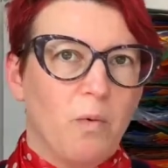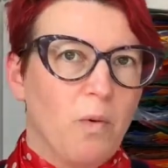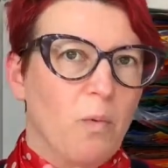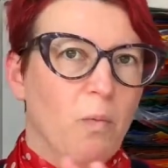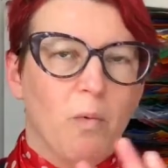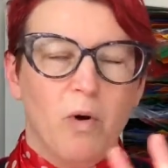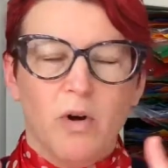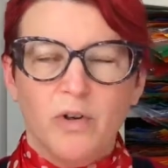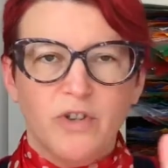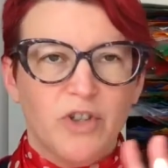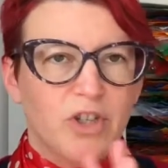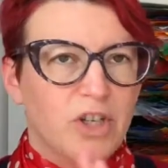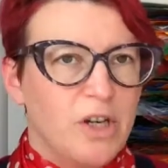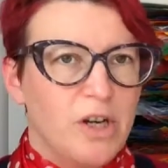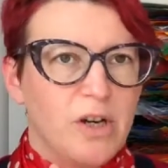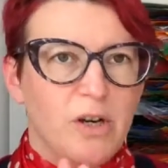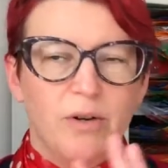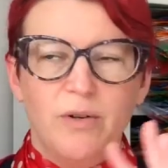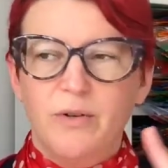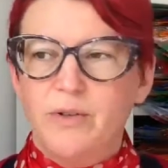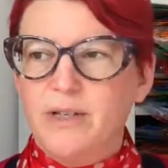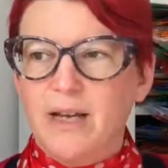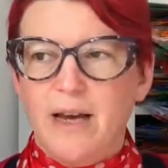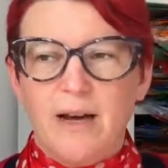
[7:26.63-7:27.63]
what to
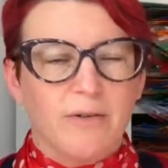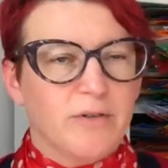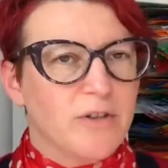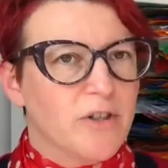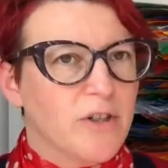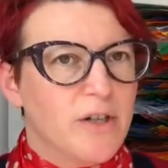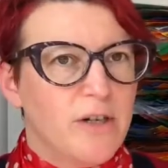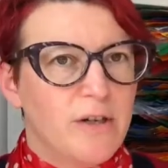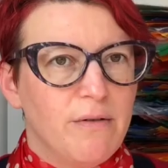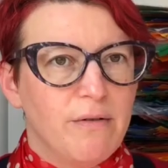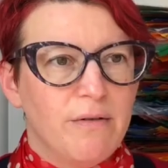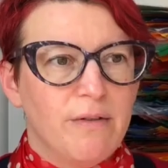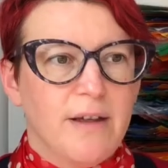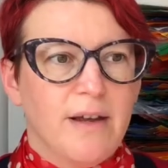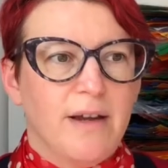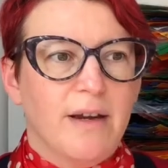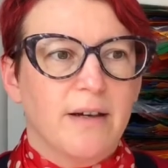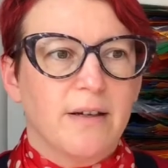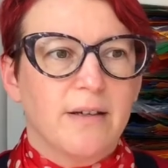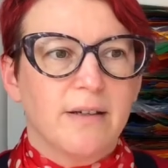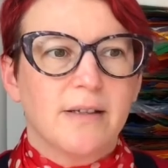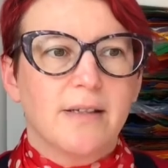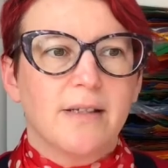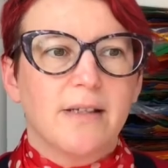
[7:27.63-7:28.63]
use, how to do
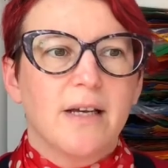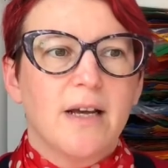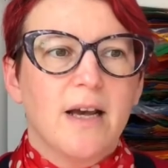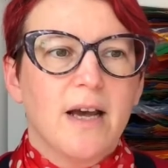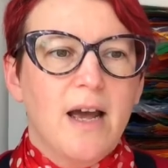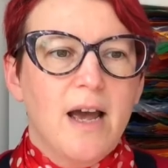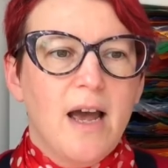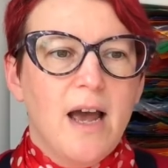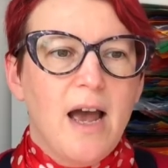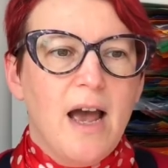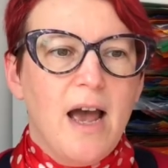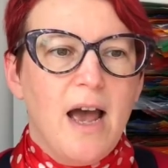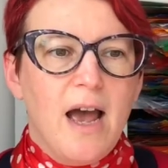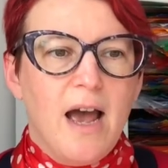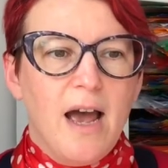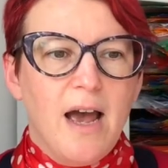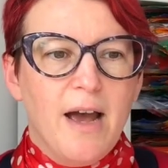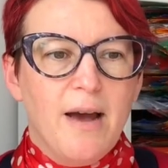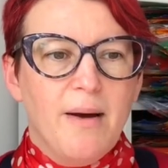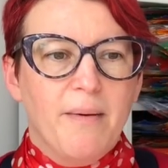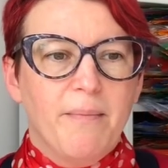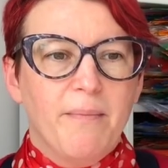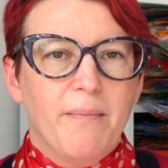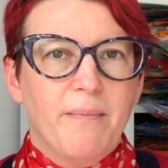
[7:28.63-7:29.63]
things,
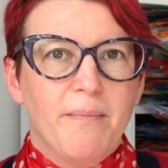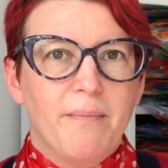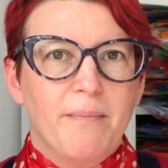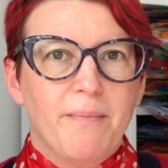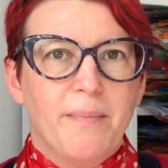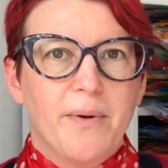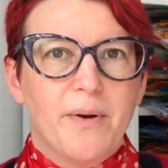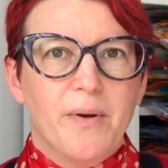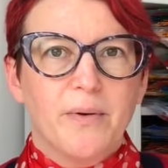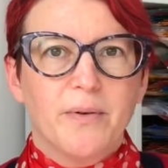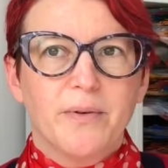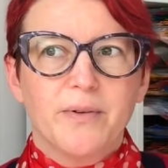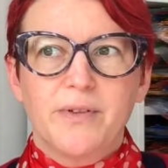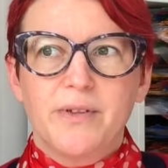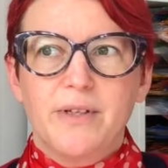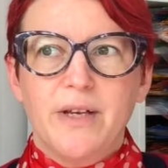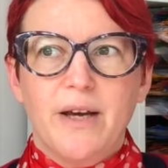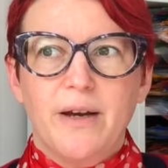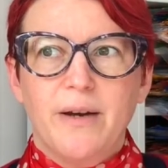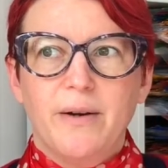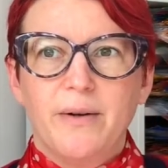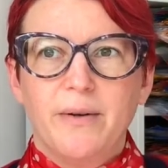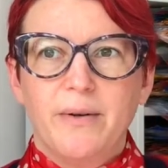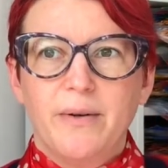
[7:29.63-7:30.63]
but
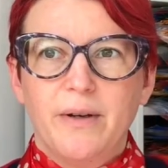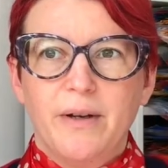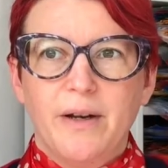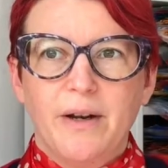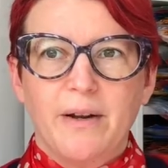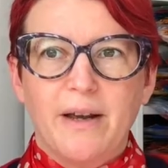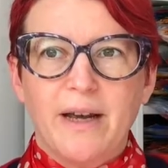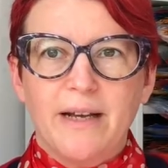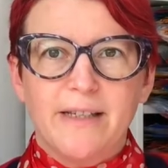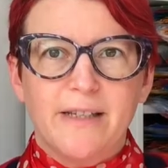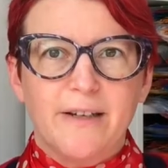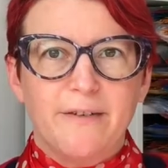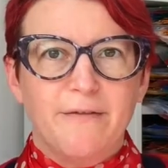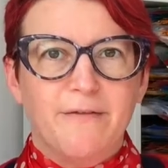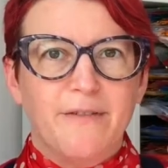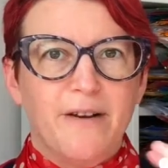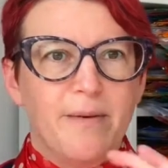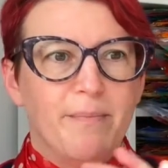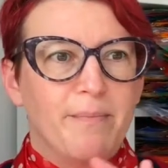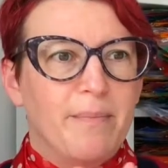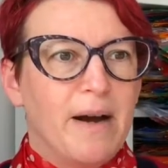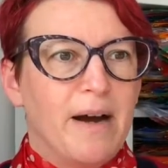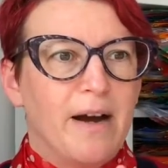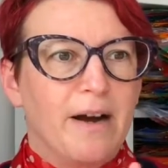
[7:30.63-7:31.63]
also, you know, getting
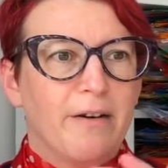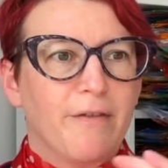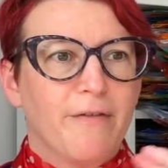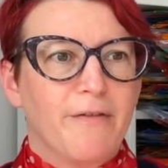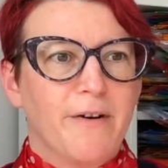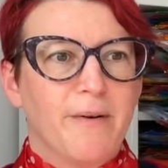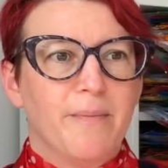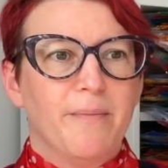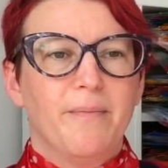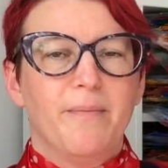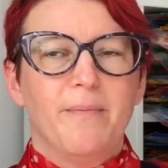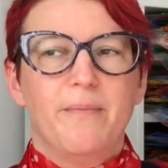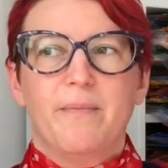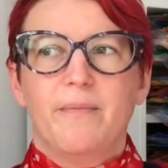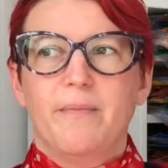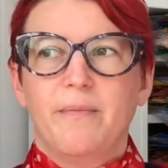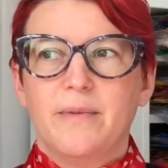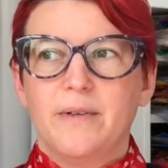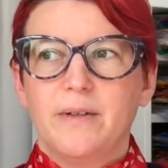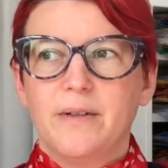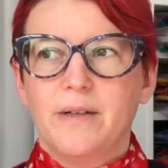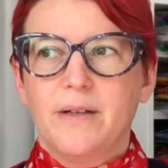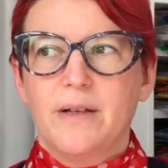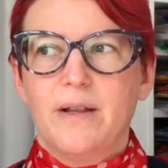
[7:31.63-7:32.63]
feedback from
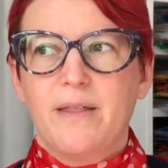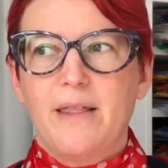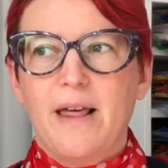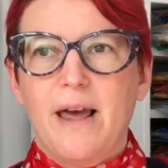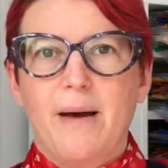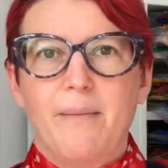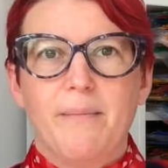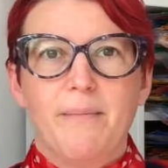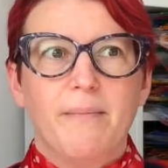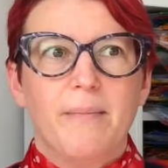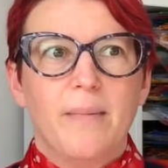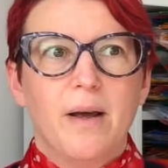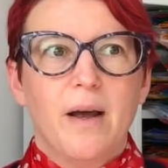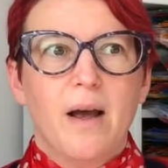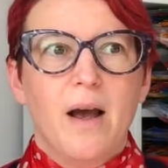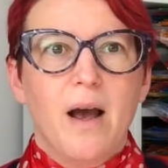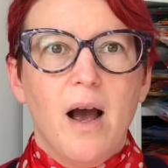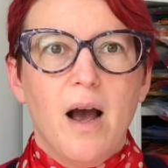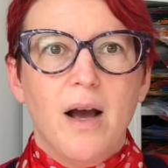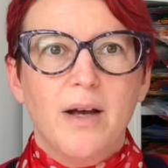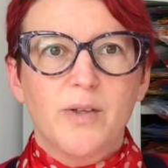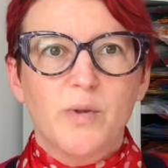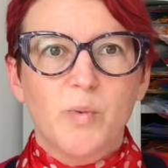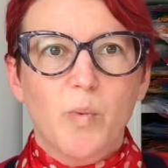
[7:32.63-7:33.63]
them
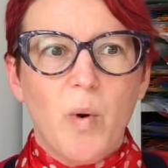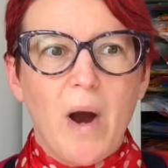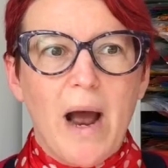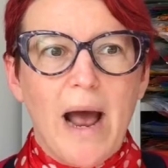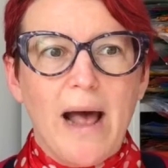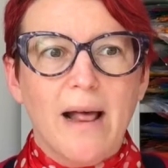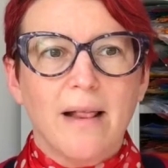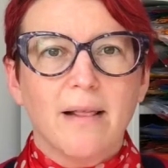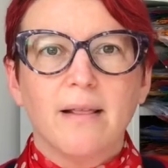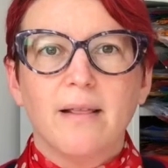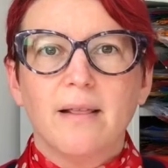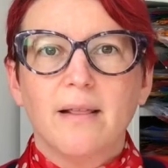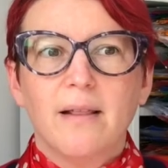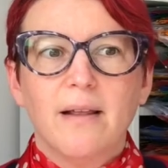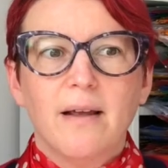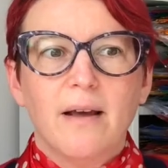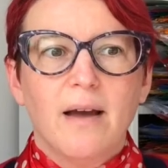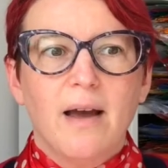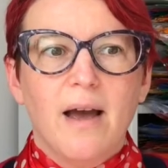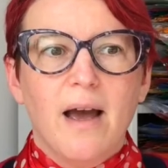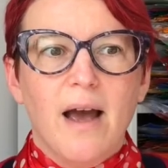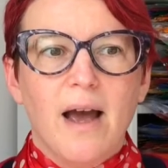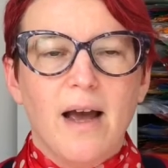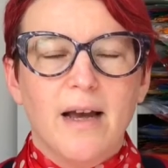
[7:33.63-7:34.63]
as well
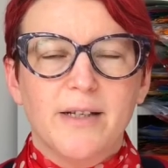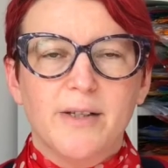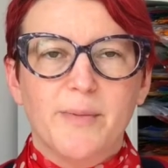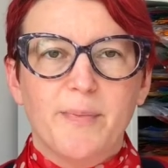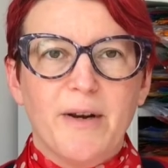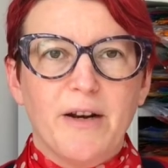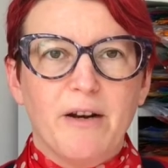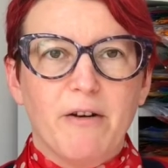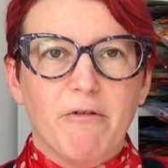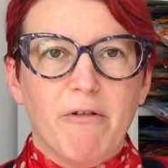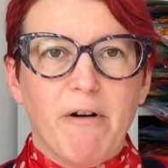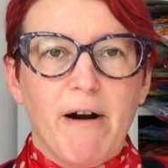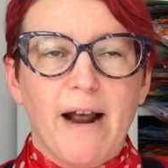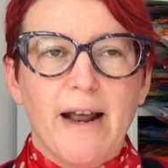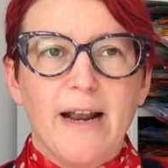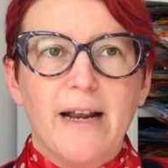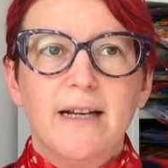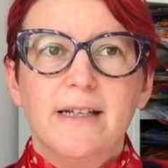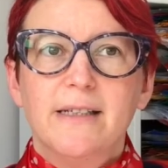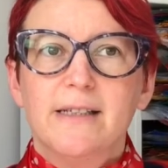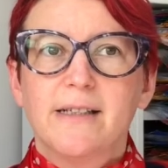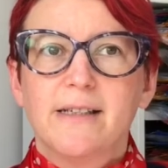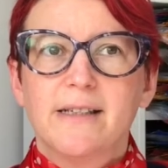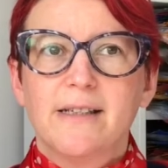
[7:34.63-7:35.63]
has been
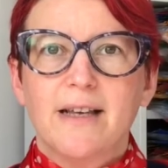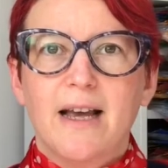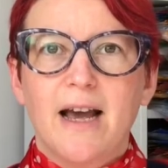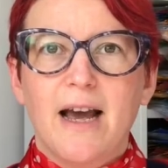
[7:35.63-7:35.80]
great.